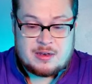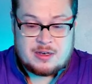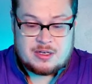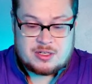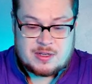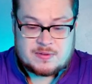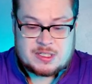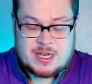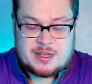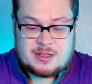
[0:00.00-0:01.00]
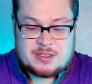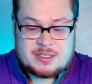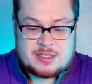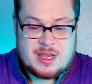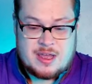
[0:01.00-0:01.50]
Ninja of
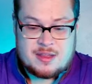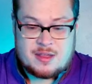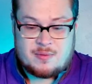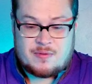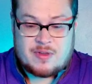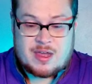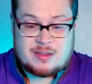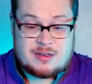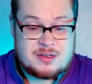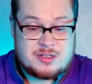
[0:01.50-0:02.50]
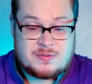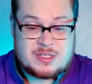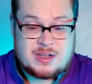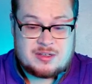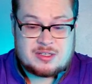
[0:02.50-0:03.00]
Silence, and we've got the Ninja of
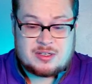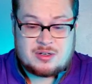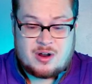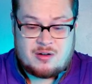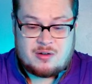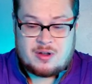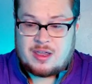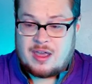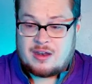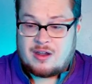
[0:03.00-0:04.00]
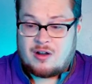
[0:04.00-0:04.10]
Silence Kotaro again.